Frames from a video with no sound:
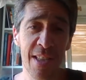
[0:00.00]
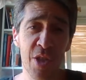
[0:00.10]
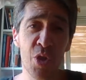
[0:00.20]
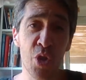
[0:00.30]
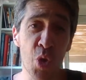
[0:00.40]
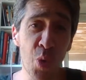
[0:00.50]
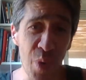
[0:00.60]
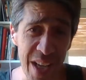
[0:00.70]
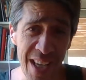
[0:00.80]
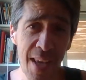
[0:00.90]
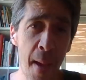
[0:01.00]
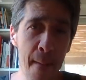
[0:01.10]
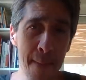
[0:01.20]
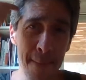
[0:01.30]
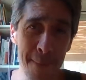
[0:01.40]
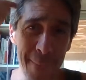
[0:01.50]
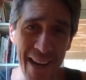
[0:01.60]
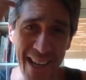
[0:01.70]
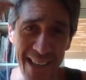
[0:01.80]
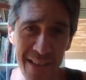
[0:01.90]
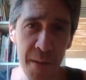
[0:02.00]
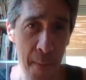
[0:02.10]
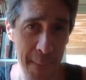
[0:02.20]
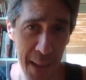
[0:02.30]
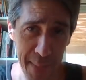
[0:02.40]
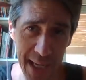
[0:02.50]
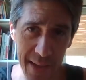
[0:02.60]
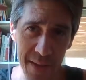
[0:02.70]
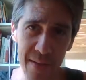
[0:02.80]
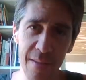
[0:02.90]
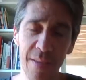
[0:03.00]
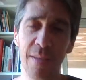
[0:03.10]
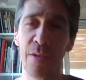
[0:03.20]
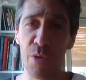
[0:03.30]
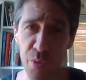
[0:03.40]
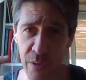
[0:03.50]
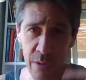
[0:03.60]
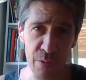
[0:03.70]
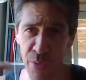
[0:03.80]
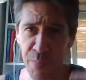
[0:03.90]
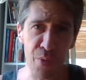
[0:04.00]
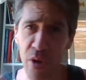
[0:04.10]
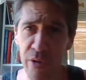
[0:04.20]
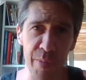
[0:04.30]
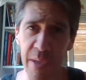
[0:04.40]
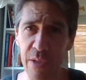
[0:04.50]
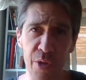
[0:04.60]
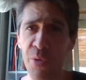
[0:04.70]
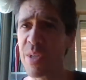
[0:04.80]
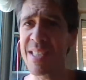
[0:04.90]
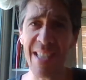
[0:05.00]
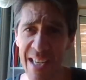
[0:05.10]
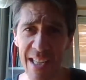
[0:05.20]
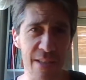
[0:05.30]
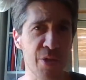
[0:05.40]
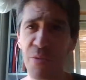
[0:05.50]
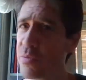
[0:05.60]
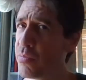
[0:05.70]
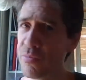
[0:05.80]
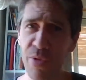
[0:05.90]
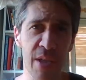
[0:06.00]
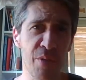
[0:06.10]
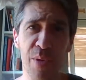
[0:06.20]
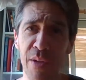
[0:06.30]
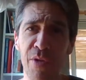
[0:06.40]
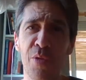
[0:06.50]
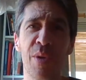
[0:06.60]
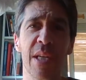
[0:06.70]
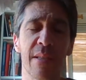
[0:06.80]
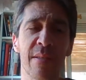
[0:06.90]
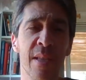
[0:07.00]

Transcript: It's to remind my mind, to reprogram it, to reset it, to whatever you want it.